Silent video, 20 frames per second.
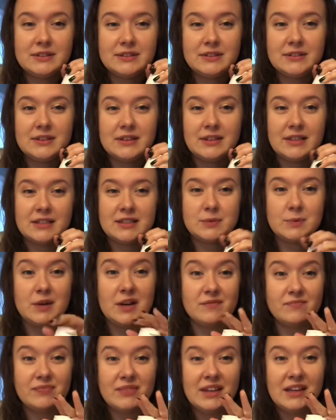this
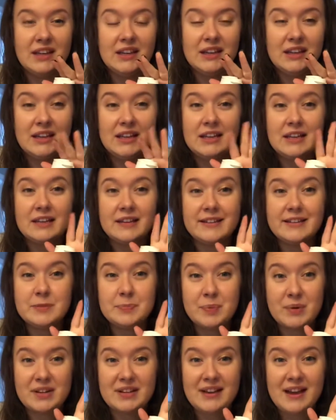one. It's
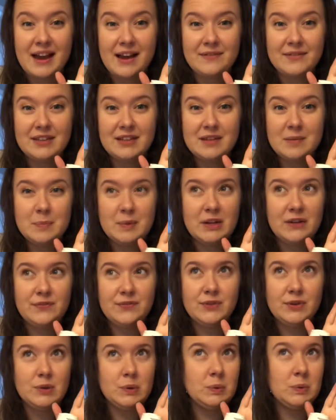pretty heavy, but if
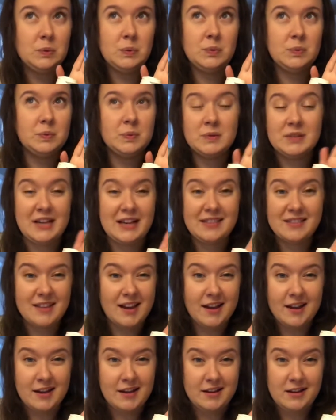you like
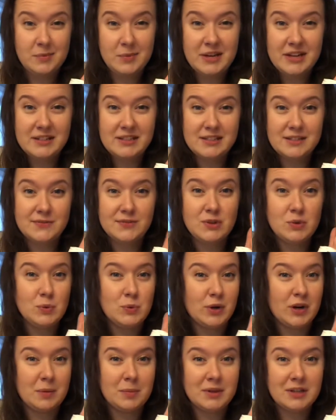that anyways, if you
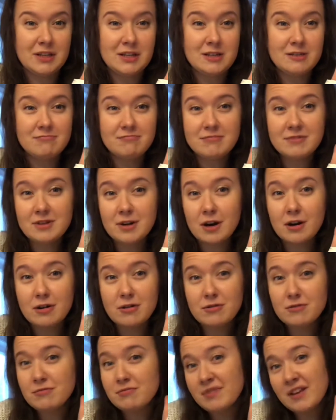normally
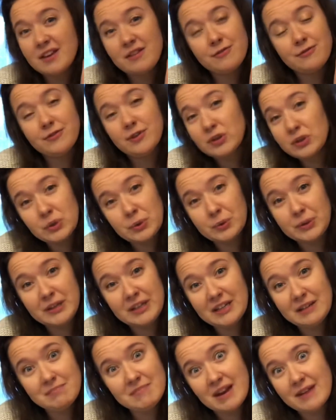go like full
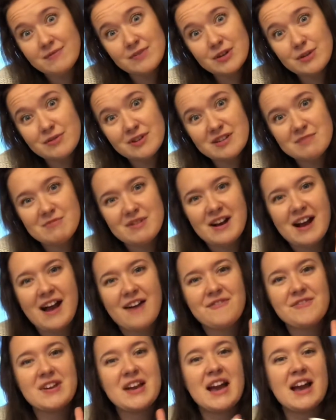cream, heavy cream, or half
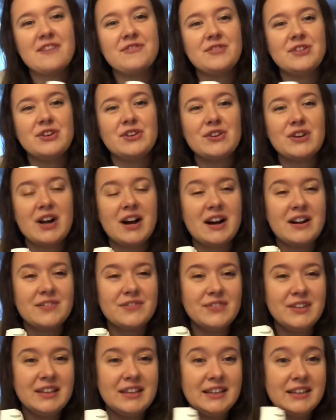and half in your
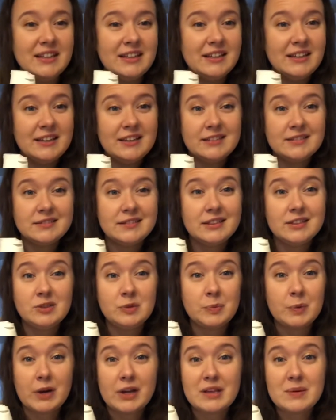coffee, then you
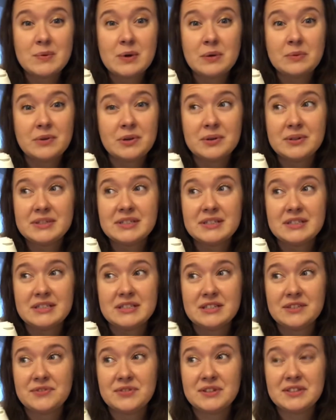probably won't notice a
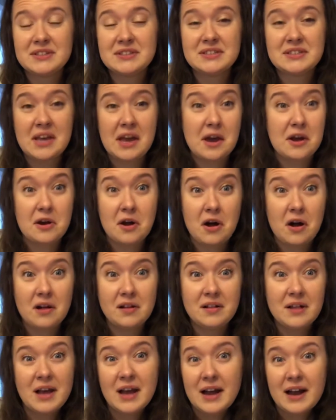difference at all.
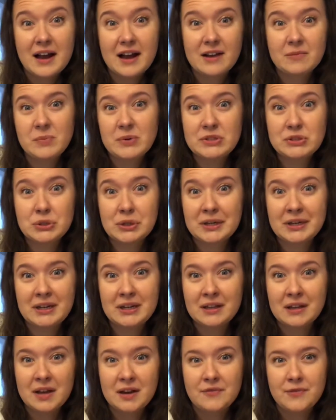I've been drinking a
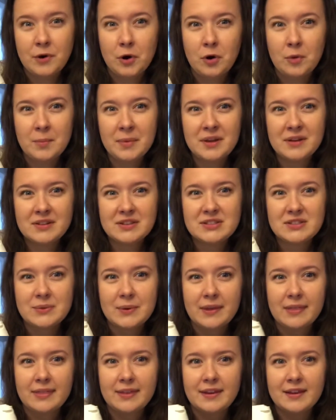lot of oat milk, so I
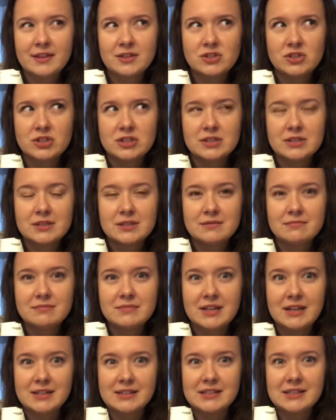think it's just
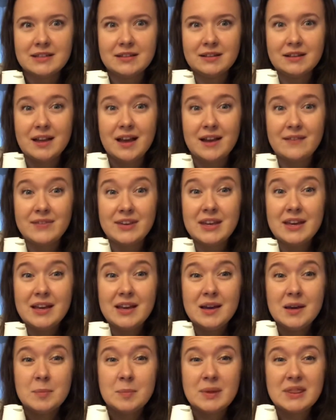tasting a little heavy.
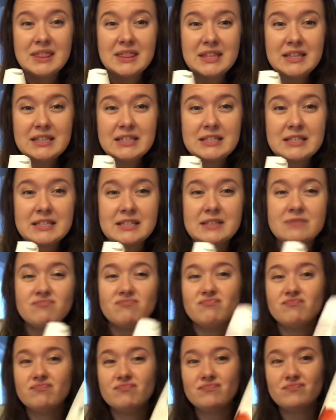But this,
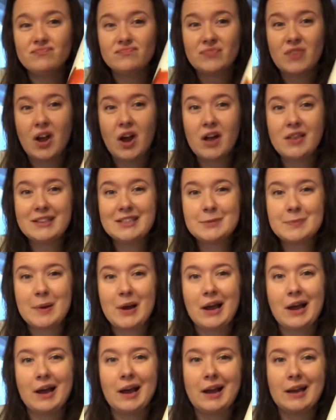on the
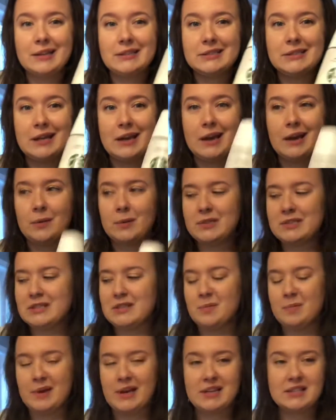spot, I'd say was the
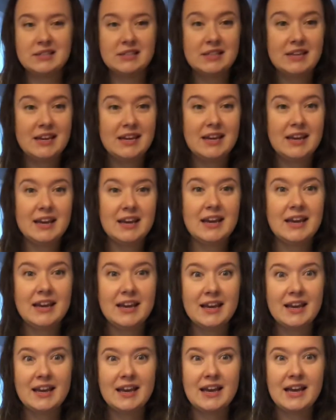best
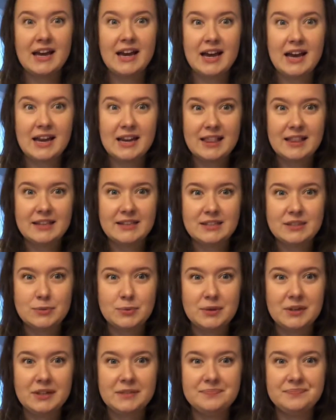out of these
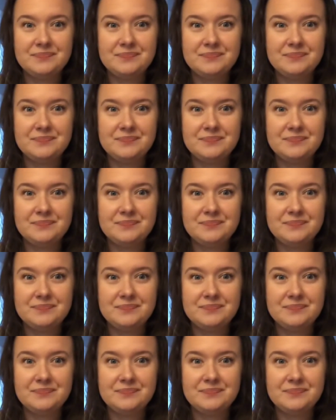three.